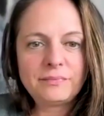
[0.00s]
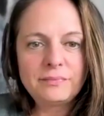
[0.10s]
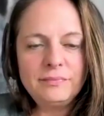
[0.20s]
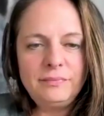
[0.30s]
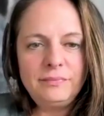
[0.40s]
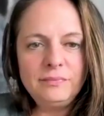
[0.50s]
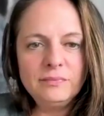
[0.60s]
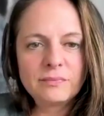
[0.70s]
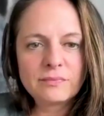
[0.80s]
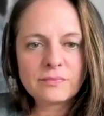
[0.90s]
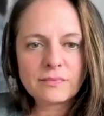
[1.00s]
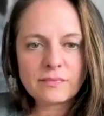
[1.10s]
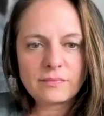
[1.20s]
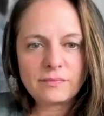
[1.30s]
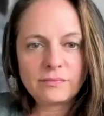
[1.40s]

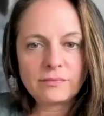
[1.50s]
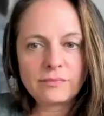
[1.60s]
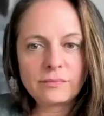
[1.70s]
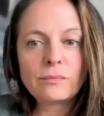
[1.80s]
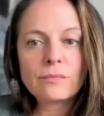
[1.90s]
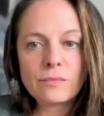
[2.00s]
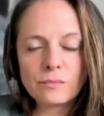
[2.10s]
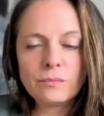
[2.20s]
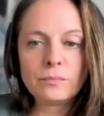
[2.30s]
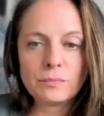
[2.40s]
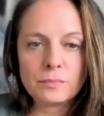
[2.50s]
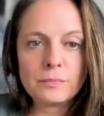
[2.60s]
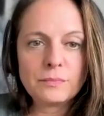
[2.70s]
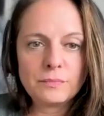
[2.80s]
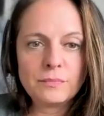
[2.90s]

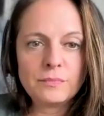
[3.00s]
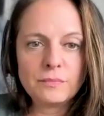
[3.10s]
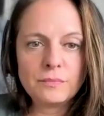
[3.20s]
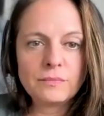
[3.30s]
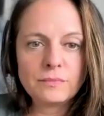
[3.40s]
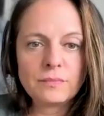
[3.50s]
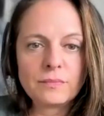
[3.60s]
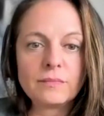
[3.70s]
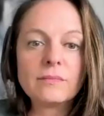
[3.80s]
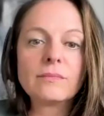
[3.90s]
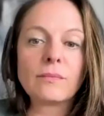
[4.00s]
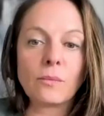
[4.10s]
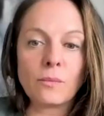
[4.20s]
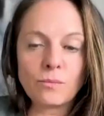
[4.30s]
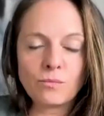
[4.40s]

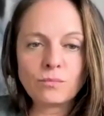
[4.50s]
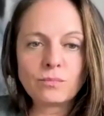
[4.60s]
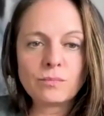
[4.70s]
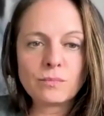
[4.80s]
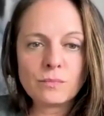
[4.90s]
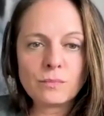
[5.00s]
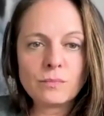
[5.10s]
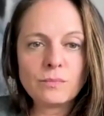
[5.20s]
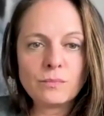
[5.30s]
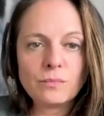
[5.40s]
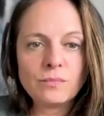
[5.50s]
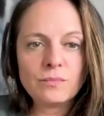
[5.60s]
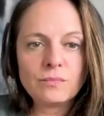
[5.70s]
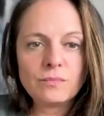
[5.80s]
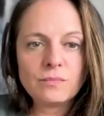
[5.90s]

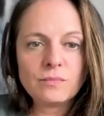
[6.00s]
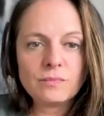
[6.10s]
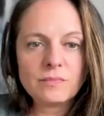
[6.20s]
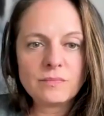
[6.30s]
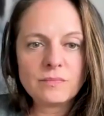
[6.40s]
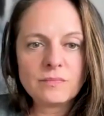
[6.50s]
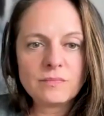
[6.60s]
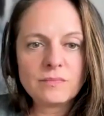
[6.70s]
This person isn't speaking.